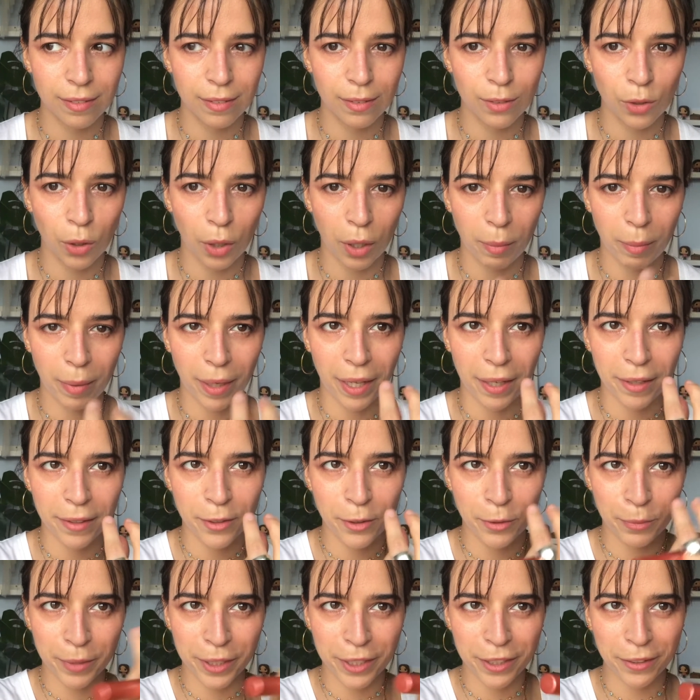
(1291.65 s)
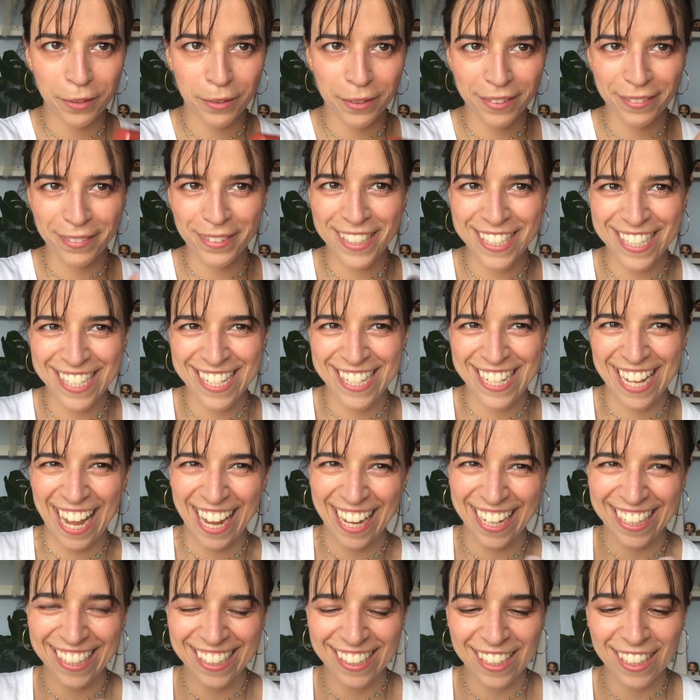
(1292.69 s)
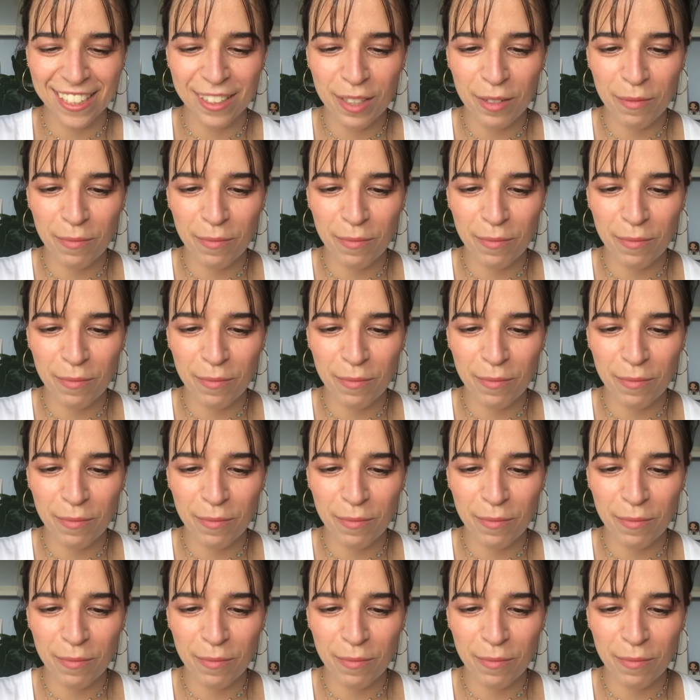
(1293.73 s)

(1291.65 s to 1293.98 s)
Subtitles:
not apply too much on one side and